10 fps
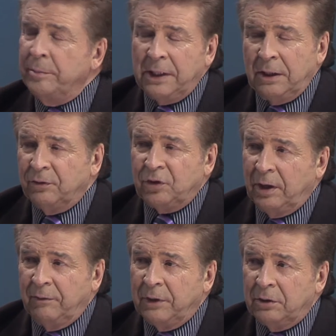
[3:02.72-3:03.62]
many of
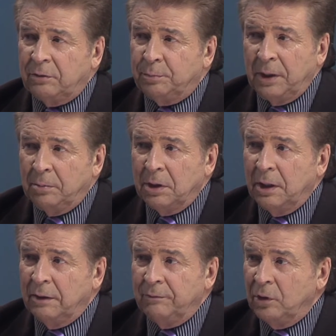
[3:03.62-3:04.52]
CFS people
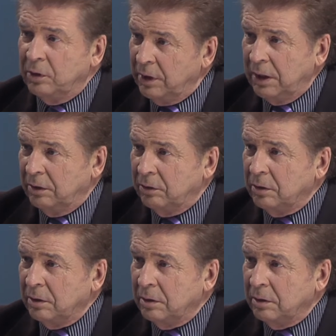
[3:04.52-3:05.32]
are volunteers.